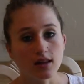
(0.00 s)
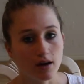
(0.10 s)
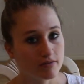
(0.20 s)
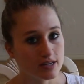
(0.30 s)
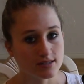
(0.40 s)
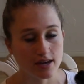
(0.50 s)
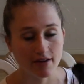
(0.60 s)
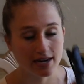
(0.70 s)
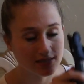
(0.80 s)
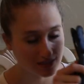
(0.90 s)
love this. I've
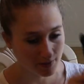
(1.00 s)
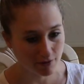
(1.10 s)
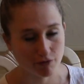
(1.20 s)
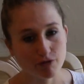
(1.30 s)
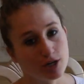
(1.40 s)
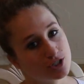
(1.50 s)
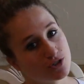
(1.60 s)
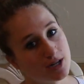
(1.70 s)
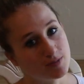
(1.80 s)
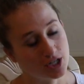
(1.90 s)
had it since my first
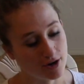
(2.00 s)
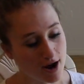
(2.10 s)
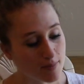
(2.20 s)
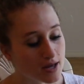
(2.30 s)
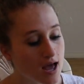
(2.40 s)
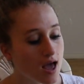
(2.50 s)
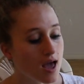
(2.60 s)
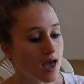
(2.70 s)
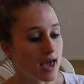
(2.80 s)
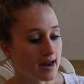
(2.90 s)
trip to Europe.
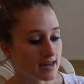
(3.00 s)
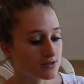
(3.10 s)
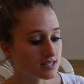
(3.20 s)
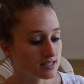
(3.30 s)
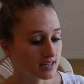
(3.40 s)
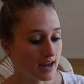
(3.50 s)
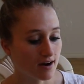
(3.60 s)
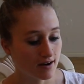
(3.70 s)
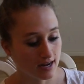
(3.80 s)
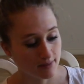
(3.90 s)
And I use it to
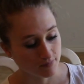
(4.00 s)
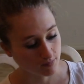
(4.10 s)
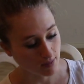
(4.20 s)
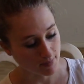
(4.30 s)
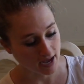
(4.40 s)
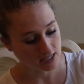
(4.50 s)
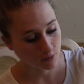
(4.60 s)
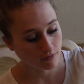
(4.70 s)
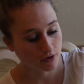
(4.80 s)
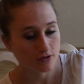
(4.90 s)
carry my
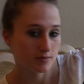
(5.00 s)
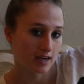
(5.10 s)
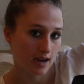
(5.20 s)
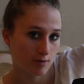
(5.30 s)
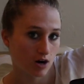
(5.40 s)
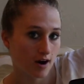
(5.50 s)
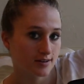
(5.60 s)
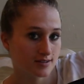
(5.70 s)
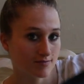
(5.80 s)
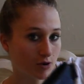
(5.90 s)
passport photos and my camera
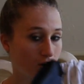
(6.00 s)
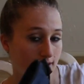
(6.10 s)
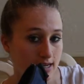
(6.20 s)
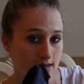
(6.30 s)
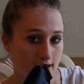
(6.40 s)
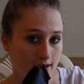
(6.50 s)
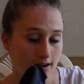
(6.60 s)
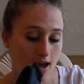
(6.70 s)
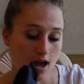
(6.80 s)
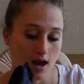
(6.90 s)
cards. They're already in here.
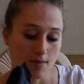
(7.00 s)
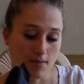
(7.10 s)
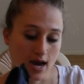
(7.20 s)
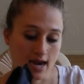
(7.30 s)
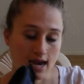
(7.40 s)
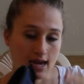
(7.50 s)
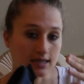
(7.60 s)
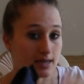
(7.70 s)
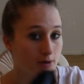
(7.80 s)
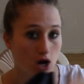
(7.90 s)
My
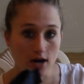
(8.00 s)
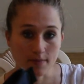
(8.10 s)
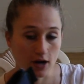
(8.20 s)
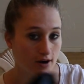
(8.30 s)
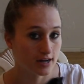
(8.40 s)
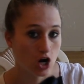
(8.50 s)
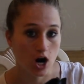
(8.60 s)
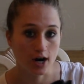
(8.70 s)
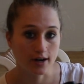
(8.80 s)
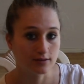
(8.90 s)
debit card, my credit
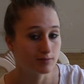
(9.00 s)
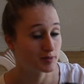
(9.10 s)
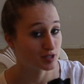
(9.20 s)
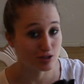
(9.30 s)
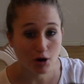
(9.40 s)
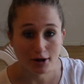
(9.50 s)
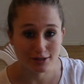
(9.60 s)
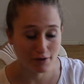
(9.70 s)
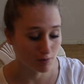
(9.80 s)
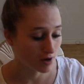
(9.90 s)
card, business cards
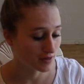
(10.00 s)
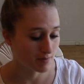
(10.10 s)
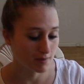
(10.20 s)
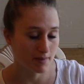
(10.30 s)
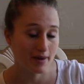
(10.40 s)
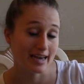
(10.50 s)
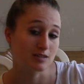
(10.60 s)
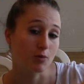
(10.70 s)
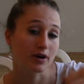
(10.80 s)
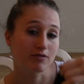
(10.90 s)
if I want them, and my
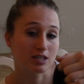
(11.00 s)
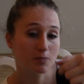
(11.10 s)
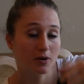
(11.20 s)
passport fits